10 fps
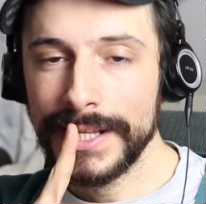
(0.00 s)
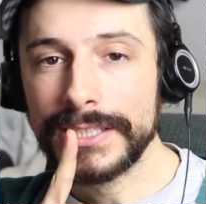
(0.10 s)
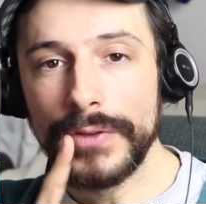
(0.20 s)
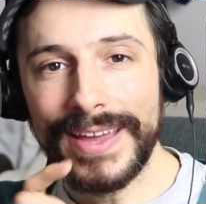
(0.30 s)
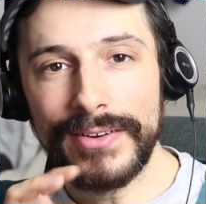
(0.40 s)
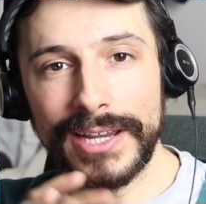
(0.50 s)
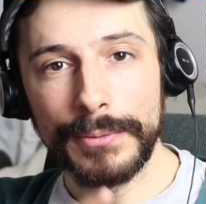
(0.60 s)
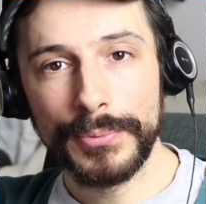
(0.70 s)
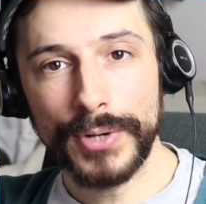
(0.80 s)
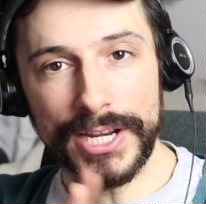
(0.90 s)
So there are
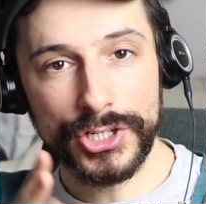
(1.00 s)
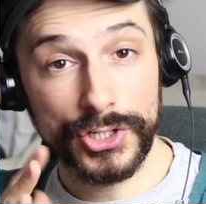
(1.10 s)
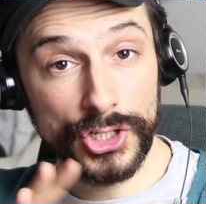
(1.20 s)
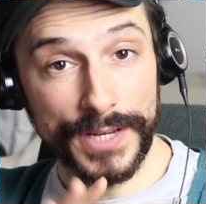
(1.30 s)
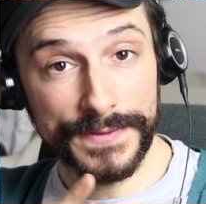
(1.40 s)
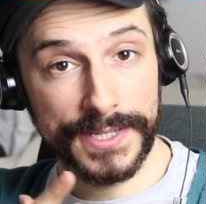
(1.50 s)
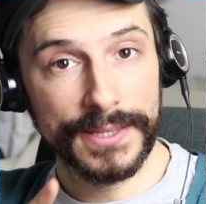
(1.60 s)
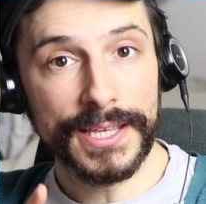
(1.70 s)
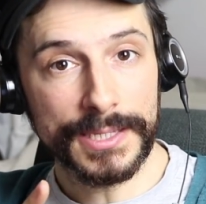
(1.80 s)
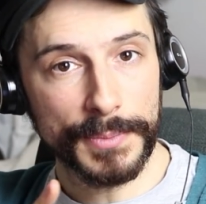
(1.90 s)
compression shifts
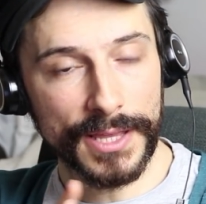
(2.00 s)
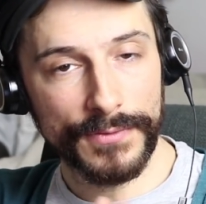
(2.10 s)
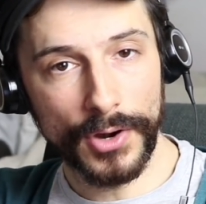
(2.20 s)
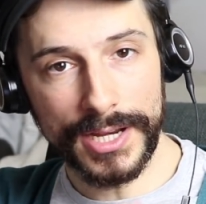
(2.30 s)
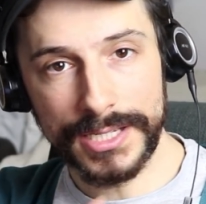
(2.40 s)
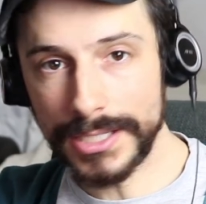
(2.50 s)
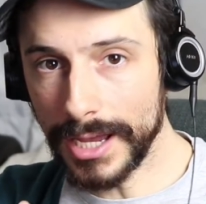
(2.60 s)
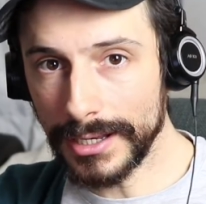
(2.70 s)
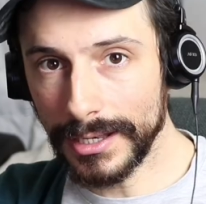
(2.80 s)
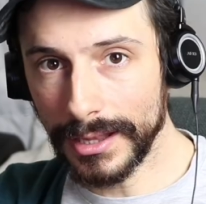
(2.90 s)
in this, but they're very
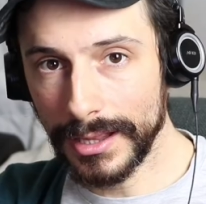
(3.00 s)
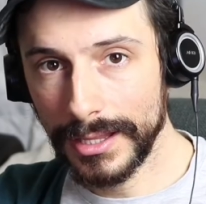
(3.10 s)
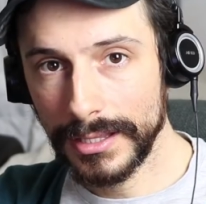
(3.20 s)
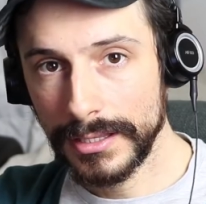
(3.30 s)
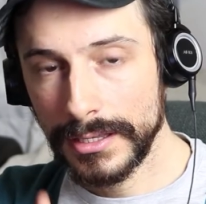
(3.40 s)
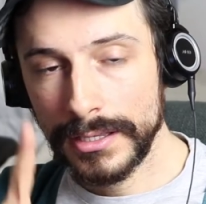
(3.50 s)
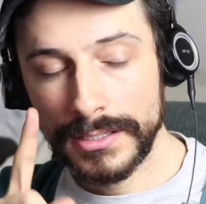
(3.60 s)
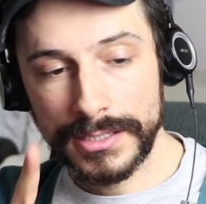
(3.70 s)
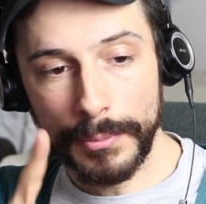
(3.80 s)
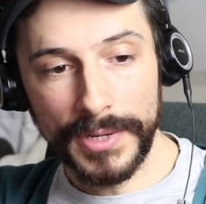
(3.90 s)
subtle.
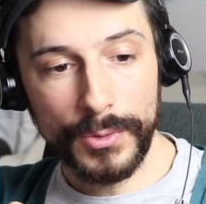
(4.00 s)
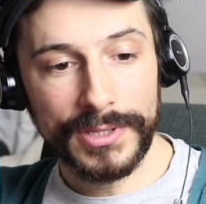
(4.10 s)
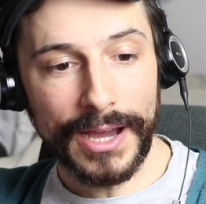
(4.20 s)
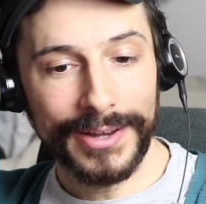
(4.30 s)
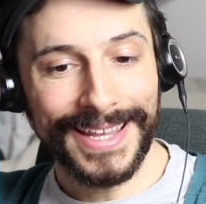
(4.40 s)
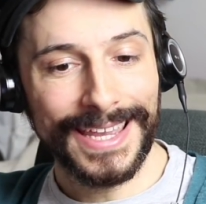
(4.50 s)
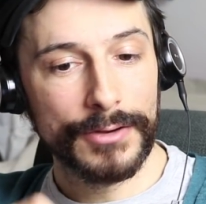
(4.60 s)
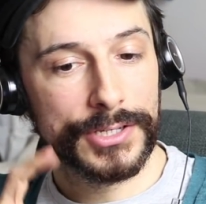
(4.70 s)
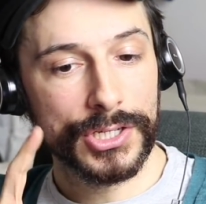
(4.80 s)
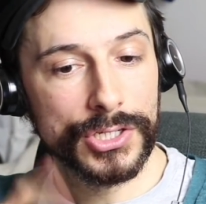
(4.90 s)
Somebody without an
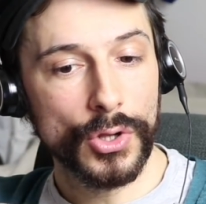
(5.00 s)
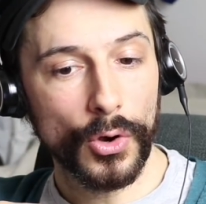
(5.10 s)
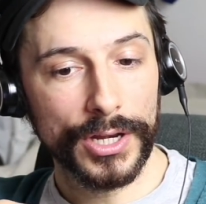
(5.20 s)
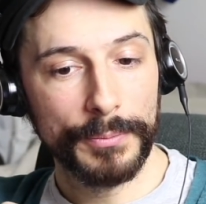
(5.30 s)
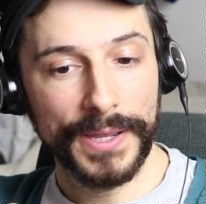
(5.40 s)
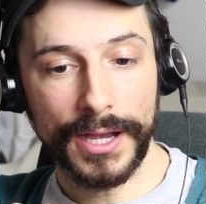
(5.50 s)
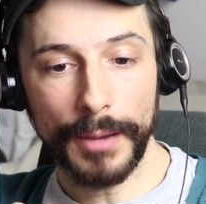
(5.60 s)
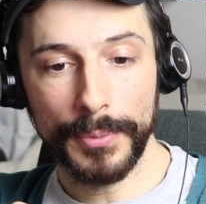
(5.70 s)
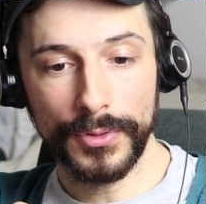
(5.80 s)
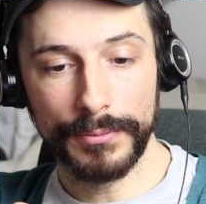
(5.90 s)
ear is just not going to pick
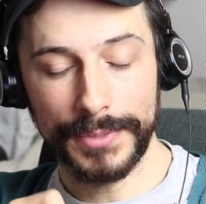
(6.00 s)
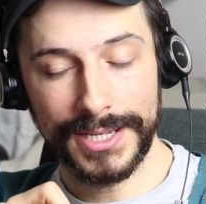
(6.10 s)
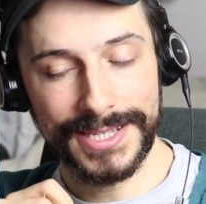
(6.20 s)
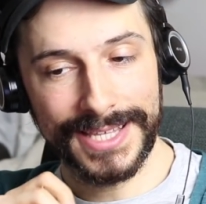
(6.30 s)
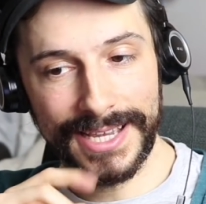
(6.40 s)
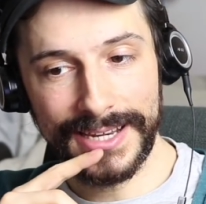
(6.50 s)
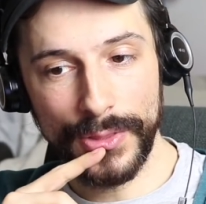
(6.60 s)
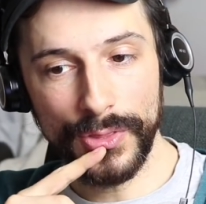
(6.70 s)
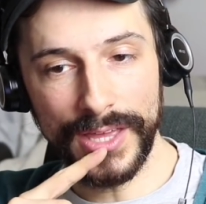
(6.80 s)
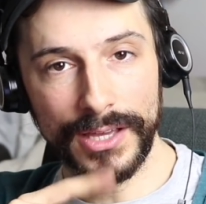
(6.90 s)
up on them because they're going to
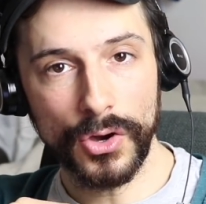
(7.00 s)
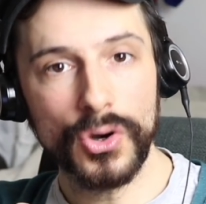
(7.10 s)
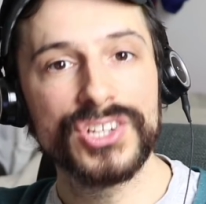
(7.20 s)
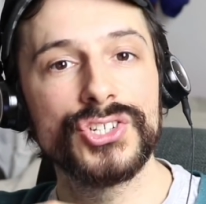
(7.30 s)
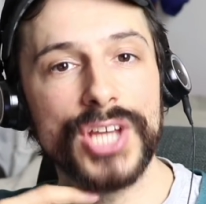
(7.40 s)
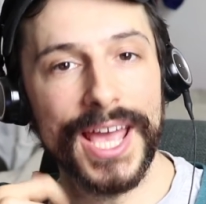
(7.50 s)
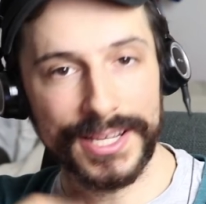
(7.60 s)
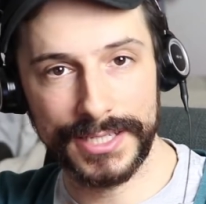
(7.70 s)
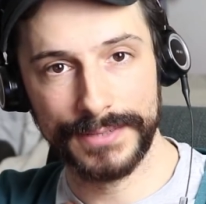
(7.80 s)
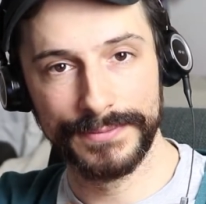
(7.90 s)
think, oh, it's
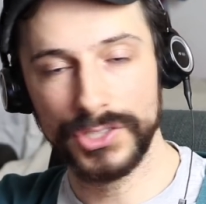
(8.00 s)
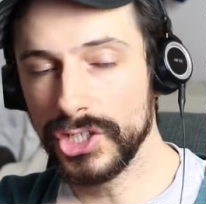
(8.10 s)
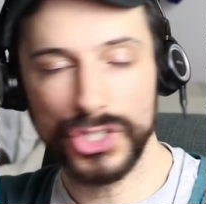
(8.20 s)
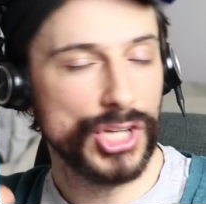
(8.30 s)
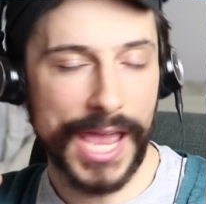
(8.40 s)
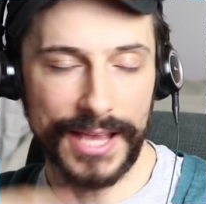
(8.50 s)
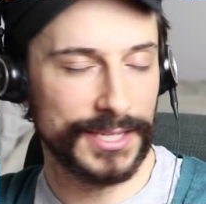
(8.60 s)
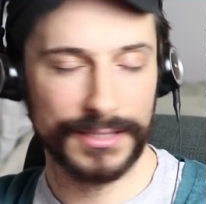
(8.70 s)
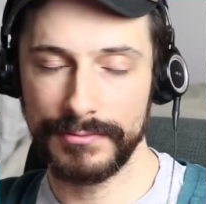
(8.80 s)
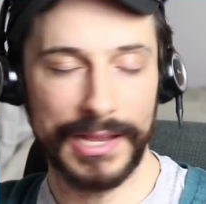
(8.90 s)
chest. It's just
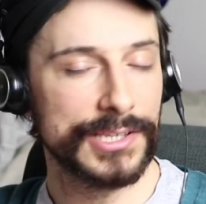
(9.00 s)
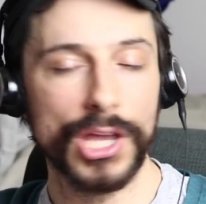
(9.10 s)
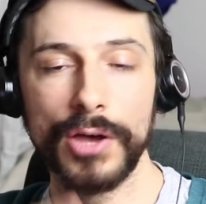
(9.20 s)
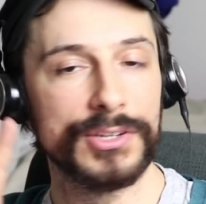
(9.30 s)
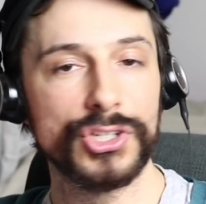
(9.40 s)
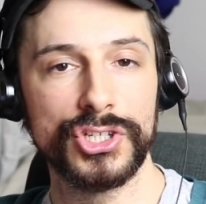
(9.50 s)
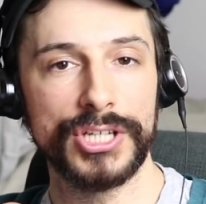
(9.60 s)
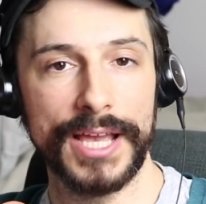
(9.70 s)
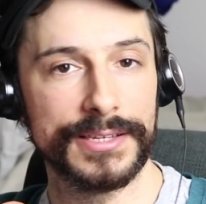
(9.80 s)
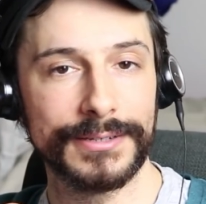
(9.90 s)
chest. Let's go. It's just
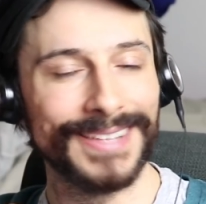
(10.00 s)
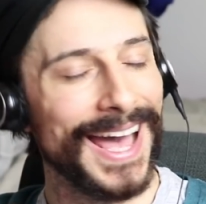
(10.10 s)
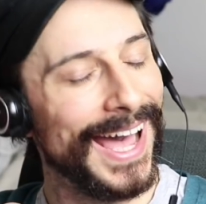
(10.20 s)
chest.